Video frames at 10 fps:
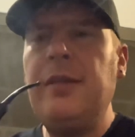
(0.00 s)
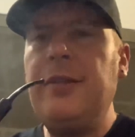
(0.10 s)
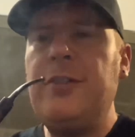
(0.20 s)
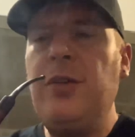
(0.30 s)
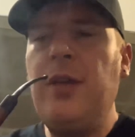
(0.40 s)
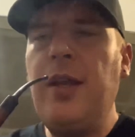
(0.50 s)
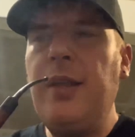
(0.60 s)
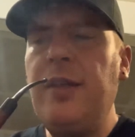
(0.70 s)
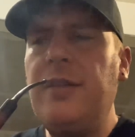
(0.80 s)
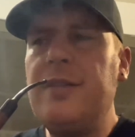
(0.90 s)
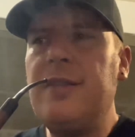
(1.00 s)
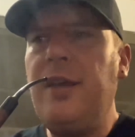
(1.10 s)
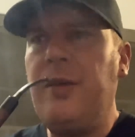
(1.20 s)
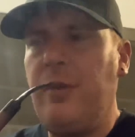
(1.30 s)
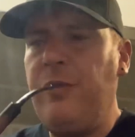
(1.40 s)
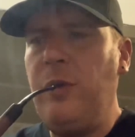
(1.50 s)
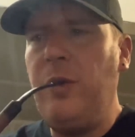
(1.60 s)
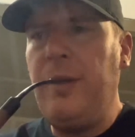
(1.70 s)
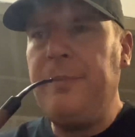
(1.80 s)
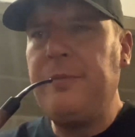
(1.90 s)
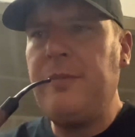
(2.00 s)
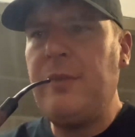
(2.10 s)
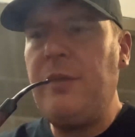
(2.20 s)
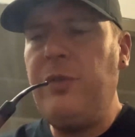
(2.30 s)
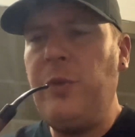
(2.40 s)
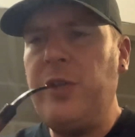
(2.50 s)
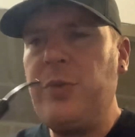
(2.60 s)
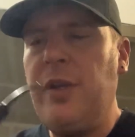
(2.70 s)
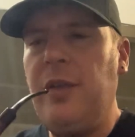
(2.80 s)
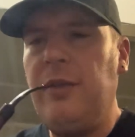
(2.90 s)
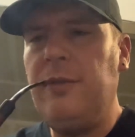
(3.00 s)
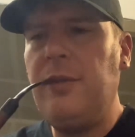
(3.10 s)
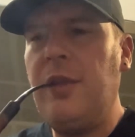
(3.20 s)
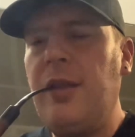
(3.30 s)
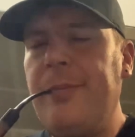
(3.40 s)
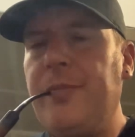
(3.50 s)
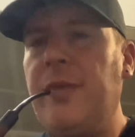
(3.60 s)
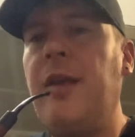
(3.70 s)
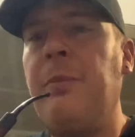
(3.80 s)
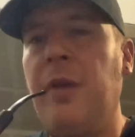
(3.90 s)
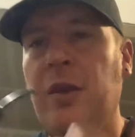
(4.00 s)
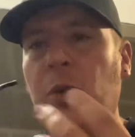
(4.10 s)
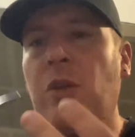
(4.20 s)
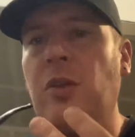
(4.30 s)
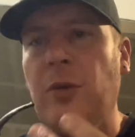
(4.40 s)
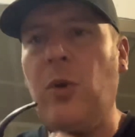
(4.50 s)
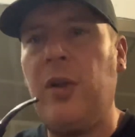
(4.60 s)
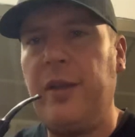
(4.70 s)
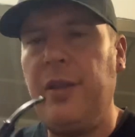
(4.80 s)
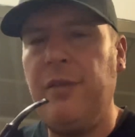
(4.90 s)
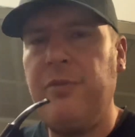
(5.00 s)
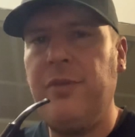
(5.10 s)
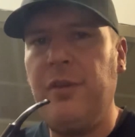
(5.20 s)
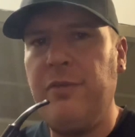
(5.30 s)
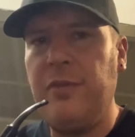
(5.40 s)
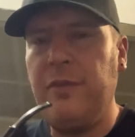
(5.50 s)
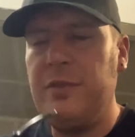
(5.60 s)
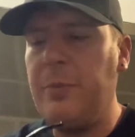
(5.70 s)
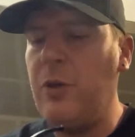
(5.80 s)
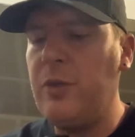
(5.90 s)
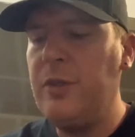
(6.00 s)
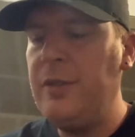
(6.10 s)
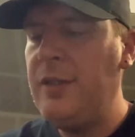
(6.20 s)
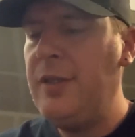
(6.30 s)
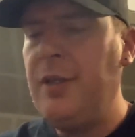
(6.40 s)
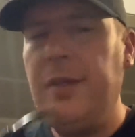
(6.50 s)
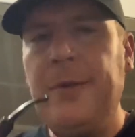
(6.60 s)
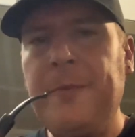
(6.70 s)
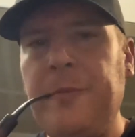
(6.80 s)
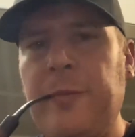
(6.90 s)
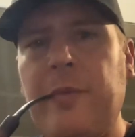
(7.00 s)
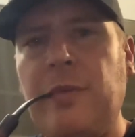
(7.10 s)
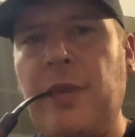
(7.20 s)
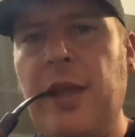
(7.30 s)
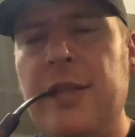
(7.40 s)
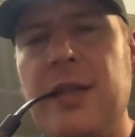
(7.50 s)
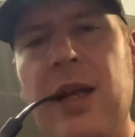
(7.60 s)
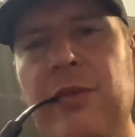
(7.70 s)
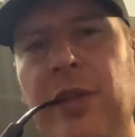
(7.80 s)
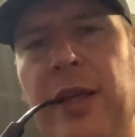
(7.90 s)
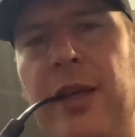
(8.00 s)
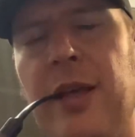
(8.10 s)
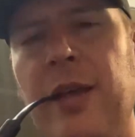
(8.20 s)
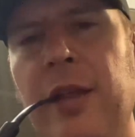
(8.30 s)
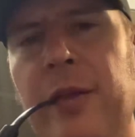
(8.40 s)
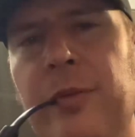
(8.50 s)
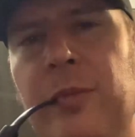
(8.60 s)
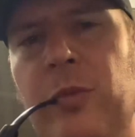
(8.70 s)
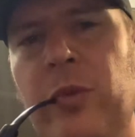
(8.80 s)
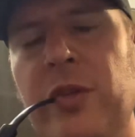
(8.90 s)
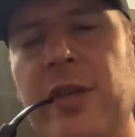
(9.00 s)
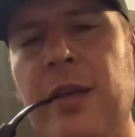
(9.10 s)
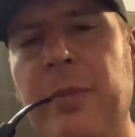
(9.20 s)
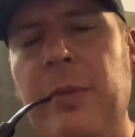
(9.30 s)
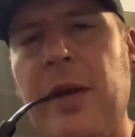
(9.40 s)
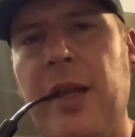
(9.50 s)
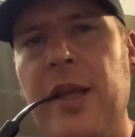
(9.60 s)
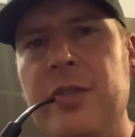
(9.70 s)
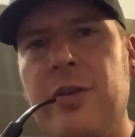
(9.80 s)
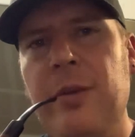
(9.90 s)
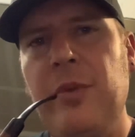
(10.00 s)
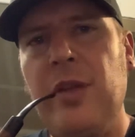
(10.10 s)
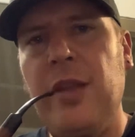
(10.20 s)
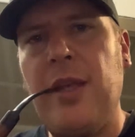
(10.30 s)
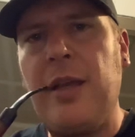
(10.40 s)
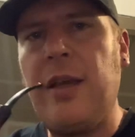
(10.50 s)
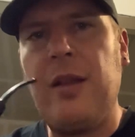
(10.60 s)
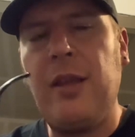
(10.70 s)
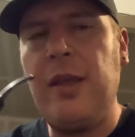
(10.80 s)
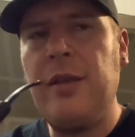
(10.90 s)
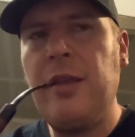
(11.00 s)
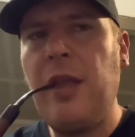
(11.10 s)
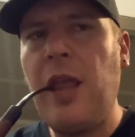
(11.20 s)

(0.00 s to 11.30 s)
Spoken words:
So you kind of get this thing if you retrohale a good quantity of smoke. It's kind of like when you take a big bite of ice cream and you get that kind of like